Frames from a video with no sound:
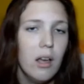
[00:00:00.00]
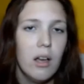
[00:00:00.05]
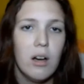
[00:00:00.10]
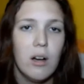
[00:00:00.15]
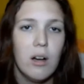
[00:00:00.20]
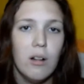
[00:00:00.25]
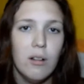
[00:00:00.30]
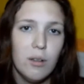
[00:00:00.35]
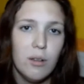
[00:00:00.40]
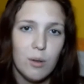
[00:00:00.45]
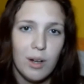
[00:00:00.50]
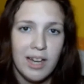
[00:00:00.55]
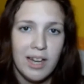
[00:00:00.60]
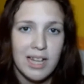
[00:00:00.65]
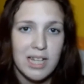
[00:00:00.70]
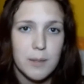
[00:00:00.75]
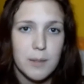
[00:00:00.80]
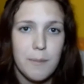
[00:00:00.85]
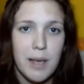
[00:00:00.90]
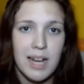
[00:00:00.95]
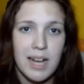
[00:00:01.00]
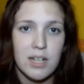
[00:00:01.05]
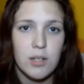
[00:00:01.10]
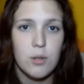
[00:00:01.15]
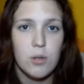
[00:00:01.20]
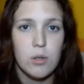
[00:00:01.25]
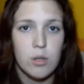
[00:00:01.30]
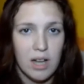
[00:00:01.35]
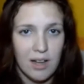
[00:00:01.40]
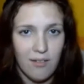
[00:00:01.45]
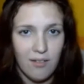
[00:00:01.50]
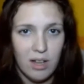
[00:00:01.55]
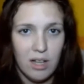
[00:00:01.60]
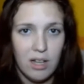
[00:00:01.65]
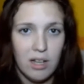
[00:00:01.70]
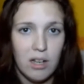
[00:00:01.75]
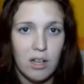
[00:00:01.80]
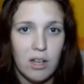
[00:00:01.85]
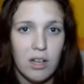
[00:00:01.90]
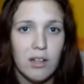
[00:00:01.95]
Also, I expect to travel
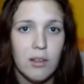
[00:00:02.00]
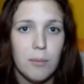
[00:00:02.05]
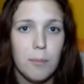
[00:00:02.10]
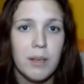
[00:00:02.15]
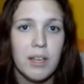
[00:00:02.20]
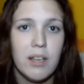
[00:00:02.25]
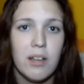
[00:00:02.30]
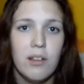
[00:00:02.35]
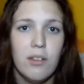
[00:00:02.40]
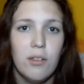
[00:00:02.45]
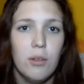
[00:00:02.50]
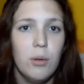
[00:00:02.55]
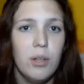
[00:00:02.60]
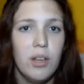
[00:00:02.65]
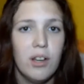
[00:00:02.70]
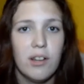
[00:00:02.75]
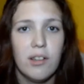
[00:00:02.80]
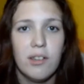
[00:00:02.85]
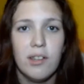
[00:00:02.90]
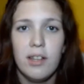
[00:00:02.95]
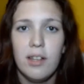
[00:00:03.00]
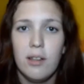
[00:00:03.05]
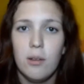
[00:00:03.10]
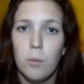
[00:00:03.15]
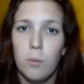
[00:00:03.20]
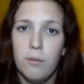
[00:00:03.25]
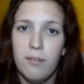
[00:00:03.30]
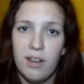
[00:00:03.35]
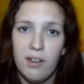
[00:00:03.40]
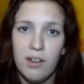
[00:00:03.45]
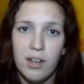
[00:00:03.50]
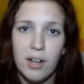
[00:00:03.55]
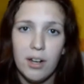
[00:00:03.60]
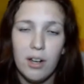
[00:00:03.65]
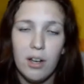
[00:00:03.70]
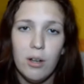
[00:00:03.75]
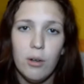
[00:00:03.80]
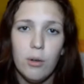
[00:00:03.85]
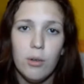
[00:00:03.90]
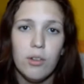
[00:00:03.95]
a lot because New York City is very
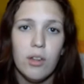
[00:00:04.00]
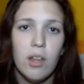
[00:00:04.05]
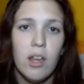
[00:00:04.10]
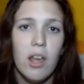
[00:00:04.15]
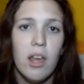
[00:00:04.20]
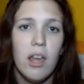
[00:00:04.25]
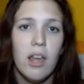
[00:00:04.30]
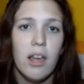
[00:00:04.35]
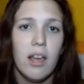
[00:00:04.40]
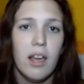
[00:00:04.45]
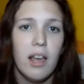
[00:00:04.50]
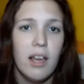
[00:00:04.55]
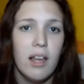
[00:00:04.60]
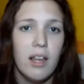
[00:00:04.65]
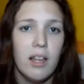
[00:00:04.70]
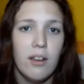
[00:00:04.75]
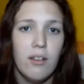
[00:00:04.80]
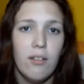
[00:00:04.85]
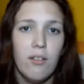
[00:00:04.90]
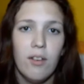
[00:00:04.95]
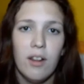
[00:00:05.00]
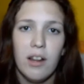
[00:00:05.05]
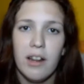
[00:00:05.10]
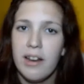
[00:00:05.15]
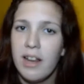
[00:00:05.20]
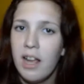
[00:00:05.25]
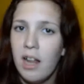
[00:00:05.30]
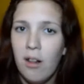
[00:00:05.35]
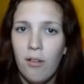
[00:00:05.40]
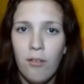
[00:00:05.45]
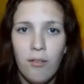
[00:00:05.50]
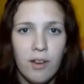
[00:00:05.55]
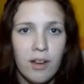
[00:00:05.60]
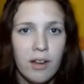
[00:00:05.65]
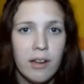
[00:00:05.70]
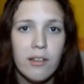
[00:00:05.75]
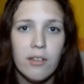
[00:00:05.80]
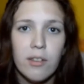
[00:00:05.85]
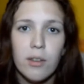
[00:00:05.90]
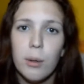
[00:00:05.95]
close. And Philadelphia
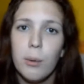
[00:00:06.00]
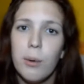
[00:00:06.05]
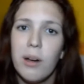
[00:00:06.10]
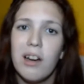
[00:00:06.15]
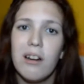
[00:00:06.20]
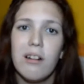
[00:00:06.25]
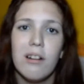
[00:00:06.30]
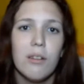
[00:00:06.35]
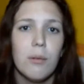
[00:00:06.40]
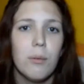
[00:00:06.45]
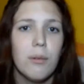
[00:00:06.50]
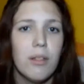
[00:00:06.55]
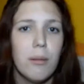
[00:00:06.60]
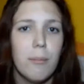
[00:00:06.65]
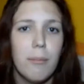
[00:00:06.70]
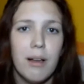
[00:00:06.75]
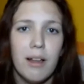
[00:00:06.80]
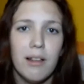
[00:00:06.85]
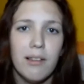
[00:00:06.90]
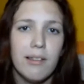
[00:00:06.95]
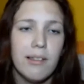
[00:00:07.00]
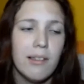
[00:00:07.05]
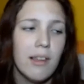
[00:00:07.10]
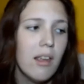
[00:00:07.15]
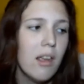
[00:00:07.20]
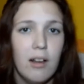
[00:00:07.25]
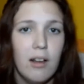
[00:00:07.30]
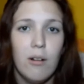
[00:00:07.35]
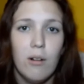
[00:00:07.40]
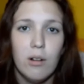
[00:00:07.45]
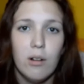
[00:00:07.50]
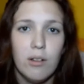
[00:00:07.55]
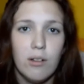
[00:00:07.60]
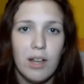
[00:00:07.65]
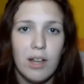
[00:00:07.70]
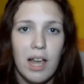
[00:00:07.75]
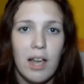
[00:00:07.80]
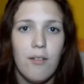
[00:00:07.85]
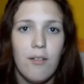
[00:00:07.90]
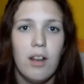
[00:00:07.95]
is two hours with the bus.
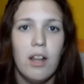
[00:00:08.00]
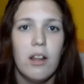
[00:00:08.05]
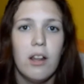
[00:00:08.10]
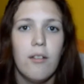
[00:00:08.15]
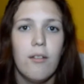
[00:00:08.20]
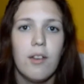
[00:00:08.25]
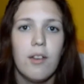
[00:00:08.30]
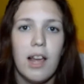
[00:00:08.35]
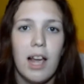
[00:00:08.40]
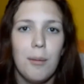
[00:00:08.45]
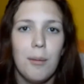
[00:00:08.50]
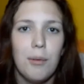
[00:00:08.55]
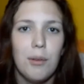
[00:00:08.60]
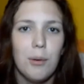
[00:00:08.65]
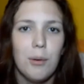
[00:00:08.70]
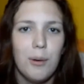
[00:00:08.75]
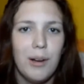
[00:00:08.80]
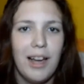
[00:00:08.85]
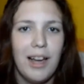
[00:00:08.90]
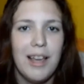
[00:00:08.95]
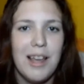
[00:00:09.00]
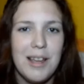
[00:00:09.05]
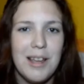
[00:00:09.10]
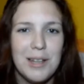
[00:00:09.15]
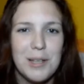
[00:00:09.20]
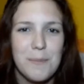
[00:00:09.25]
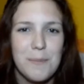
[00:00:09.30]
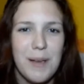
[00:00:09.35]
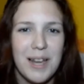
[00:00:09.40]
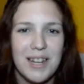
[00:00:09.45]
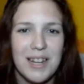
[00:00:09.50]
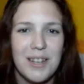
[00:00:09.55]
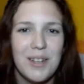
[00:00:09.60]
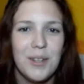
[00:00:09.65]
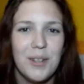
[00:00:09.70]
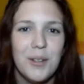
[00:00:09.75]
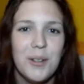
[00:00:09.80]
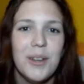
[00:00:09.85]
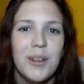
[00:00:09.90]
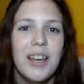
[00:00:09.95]
Also have a lot of time, so I expect
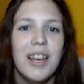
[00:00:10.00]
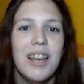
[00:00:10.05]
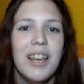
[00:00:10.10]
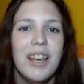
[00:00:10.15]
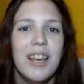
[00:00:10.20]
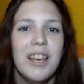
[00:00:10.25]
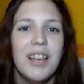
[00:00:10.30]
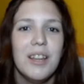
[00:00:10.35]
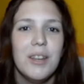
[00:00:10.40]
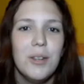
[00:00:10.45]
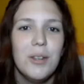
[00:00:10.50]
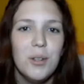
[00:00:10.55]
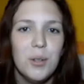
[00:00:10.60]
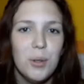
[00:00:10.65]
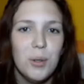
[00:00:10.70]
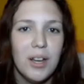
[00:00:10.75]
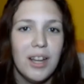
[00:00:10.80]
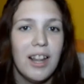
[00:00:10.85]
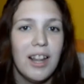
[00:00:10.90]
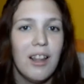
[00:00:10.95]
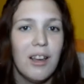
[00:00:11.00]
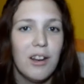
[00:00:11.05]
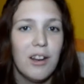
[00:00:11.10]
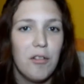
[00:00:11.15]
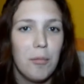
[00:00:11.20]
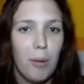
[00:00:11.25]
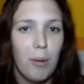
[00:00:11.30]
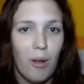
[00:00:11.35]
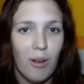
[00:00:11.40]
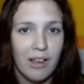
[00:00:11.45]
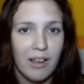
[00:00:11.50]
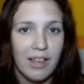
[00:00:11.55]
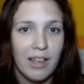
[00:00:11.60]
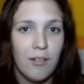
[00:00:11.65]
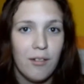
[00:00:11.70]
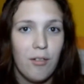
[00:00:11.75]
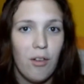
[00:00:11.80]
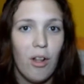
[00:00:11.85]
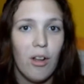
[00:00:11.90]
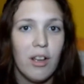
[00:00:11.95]
to do a lot of blogging
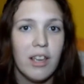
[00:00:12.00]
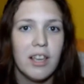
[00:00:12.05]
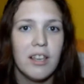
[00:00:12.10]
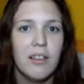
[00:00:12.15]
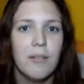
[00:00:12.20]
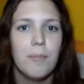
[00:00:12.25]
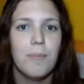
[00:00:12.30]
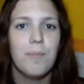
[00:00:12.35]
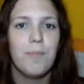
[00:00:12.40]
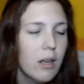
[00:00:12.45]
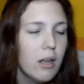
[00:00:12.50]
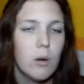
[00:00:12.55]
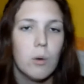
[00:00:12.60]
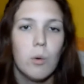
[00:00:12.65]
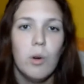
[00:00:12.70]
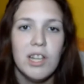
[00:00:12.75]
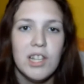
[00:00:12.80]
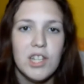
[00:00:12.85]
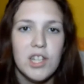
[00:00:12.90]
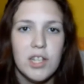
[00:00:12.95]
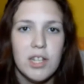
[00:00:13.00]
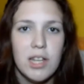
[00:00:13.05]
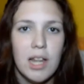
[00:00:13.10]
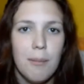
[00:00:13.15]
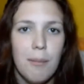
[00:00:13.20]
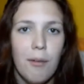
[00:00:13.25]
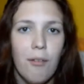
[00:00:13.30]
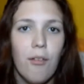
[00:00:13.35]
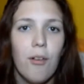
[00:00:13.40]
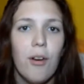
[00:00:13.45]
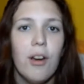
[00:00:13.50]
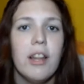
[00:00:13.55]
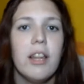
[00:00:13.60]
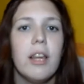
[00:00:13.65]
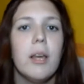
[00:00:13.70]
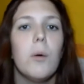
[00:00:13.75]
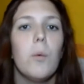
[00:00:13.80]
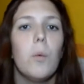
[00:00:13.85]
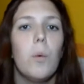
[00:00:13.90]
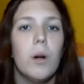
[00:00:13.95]
and vlogging. Question number thirty.
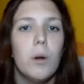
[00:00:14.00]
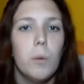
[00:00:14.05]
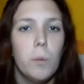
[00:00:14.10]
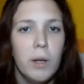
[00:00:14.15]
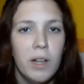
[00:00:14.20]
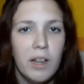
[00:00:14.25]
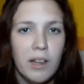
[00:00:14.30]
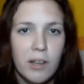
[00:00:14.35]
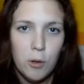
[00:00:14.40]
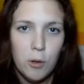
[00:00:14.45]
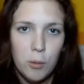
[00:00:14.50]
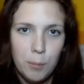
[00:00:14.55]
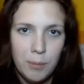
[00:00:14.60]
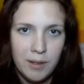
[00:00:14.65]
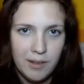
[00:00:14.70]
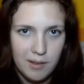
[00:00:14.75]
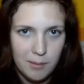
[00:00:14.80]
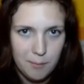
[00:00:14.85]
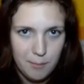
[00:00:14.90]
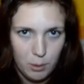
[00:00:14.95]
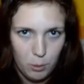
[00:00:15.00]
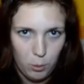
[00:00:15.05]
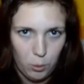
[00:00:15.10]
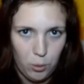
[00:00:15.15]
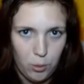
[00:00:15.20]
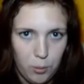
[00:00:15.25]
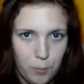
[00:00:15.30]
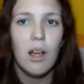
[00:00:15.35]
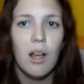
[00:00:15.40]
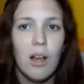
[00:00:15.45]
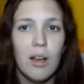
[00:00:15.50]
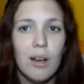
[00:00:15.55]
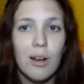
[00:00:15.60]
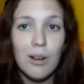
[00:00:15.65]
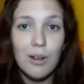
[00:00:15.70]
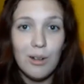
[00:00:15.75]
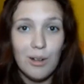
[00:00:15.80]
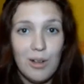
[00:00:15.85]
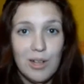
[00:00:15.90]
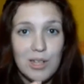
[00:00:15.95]
What will miss most?
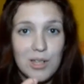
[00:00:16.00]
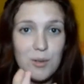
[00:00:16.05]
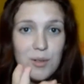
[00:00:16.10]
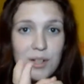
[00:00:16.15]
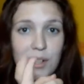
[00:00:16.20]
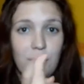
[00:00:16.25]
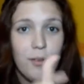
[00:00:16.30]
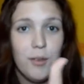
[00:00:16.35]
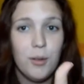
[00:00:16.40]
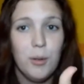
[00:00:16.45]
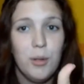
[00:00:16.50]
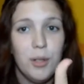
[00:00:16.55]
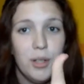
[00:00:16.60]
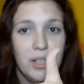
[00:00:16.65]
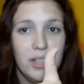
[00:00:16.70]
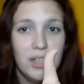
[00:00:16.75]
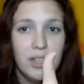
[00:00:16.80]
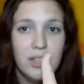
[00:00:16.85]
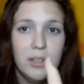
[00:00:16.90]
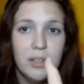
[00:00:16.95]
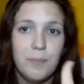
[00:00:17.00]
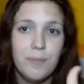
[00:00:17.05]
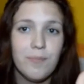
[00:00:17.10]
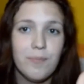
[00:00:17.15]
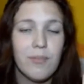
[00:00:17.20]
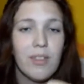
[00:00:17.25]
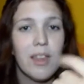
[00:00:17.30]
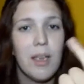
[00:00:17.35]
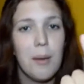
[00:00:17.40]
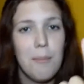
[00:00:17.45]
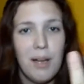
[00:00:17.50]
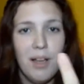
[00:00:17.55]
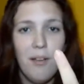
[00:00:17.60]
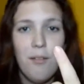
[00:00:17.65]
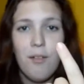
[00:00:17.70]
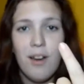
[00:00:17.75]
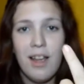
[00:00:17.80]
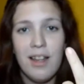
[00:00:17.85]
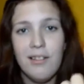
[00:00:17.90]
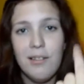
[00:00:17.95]
Austrian food, my
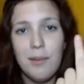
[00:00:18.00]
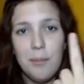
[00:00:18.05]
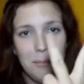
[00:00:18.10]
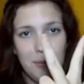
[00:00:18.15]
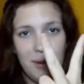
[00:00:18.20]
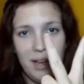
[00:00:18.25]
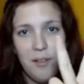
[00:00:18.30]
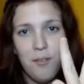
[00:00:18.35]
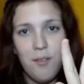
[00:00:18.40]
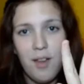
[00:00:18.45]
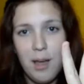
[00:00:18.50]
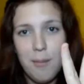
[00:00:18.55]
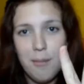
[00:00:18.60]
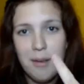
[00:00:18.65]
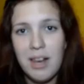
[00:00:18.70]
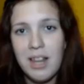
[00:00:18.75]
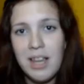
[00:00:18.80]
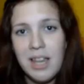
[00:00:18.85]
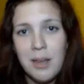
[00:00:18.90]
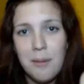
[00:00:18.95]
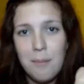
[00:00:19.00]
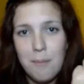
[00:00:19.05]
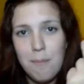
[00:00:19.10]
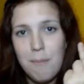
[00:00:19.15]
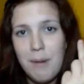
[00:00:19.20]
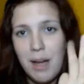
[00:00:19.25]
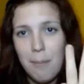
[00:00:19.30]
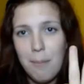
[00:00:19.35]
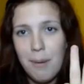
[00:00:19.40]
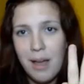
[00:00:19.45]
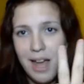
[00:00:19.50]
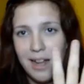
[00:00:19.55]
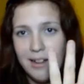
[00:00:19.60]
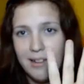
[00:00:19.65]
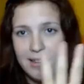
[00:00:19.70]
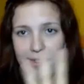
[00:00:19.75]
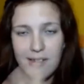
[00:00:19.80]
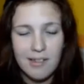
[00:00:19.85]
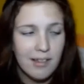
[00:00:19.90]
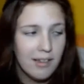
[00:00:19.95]
friends, my family, my
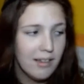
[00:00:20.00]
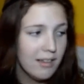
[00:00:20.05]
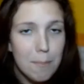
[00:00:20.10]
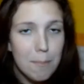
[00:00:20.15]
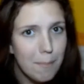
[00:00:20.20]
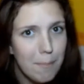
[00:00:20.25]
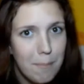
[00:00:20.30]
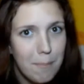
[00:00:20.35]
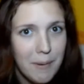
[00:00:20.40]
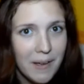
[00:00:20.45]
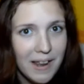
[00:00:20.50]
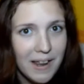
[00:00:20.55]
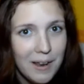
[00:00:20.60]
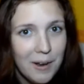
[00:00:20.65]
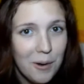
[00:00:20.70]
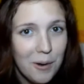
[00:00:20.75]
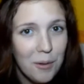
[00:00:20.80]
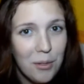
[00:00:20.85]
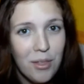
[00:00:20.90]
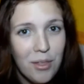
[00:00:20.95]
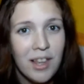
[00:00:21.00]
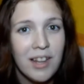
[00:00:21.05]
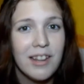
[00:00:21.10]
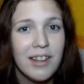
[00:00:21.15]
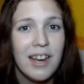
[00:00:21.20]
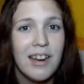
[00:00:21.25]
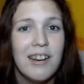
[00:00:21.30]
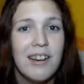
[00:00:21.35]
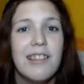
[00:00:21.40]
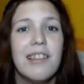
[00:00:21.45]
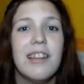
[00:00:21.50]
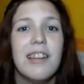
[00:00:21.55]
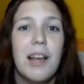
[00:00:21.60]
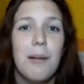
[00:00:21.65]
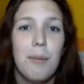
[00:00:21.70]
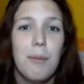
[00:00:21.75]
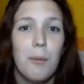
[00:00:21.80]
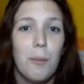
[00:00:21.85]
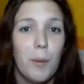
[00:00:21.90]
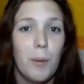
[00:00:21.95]
pets. But I don't think there is a
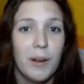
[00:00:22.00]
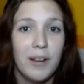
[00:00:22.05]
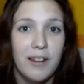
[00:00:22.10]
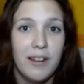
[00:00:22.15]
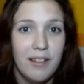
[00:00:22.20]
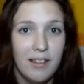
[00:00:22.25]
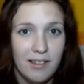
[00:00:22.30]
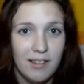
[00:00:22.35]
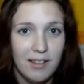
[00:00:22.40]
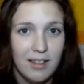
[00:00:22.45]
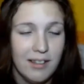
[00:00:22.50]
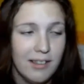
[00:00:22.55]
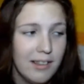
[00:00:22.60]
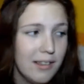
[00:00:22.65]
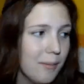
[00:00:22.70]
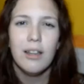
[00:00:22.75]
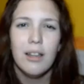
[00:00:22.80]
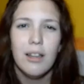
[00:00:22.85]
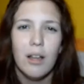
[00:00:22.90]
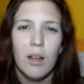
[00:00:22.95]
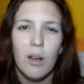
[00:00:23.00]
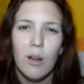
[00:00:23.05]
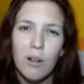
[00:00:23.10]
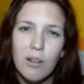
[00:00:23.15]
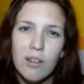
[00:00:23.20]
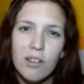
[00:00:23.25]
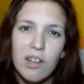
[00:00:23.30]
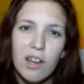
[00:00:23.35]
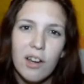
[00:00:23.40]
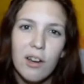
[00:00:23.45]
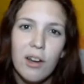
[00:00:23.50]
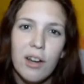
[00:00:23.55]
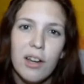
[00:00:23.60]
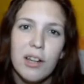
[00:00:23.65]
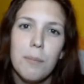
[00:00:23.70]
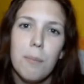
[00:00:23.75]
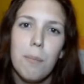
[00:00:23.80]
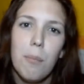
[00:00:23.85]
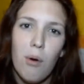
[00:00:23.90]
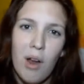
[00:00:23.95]
number one in this list. Also, I heard
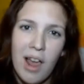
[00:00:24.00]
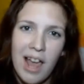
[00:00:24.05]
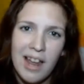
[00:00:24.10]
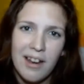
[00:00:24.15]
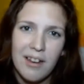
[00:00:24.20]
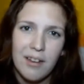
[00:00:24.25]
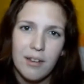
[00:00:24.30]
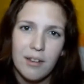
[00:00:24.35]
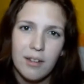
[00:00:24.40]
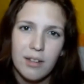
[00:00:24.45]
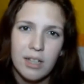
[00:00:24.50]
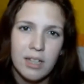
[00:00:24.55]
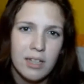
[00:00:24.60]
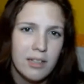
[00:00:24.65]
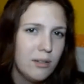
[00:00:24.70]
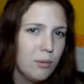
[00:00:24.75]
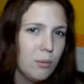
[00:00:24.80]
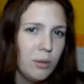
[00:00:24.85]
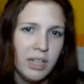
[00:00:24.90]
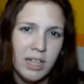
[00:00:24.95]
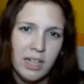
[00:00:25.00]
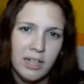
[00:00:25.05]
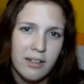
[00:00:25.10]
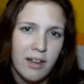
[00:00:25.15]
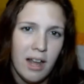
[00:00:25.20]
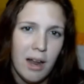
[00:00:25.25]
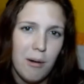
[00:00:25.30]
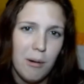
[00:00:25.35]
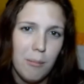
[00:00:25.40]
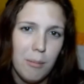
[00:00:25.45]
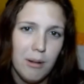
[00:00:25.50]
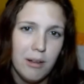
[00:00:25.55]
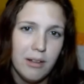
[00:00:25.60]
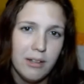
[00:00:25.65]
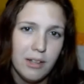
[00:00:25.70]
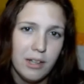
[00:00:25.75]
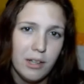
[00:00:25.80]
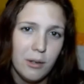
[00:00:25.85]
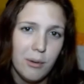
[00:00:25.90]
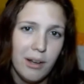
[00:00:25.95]
bread is really terrible in
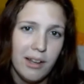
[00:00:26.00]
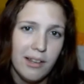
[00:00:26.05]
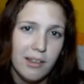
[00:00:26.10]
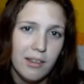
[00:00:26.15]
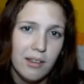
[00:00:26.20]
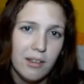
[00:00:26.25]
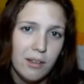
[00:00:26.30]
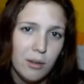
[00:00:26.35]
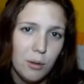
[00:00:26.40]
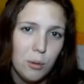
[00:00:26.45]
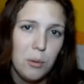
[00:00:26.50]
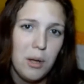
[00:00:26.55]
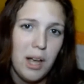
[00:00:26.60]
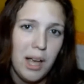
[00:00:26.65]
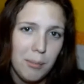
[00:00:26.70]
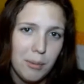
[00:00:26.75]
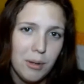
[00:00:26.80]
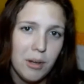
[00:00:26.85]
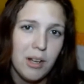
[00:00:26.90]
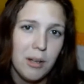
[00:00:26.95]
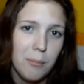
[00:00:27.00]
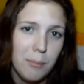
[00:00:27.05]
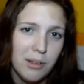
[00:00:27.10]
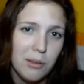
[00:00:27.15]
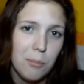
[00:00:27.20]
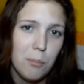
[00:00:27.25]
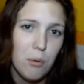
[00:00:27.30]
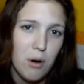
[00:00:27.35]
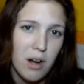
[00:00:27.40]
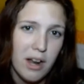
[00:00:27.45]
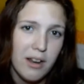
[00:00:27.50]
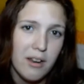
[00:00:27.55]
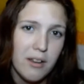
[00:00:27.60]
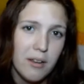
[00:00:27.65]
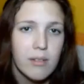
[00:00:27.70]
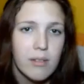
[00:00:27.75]
the U S, so I'm gonna miss bread.